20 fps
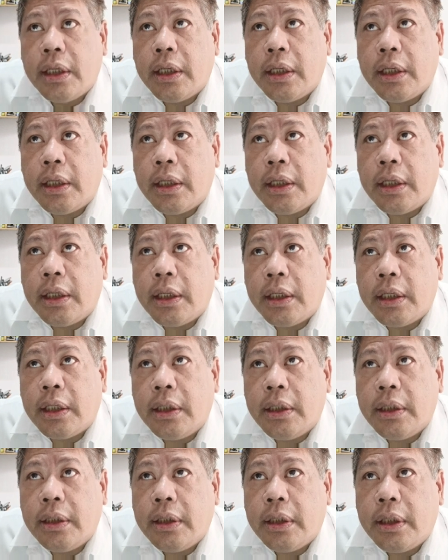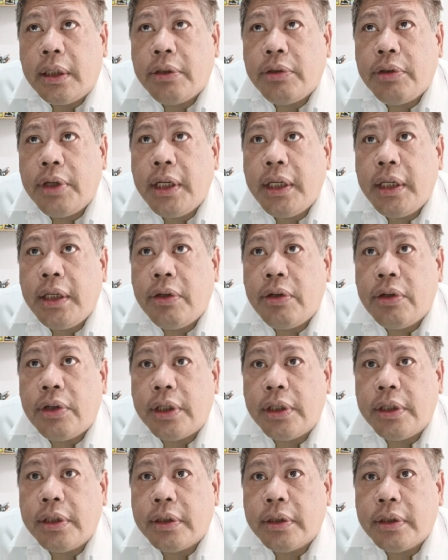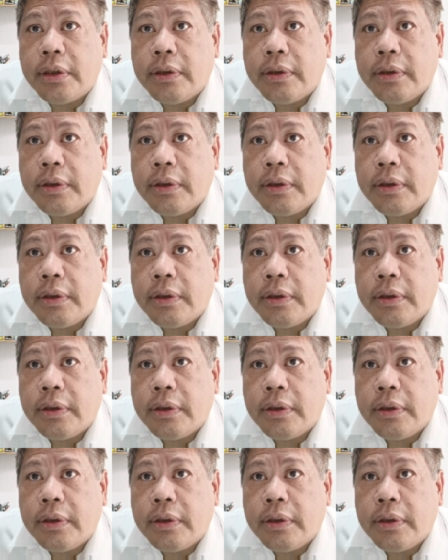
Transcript: a training course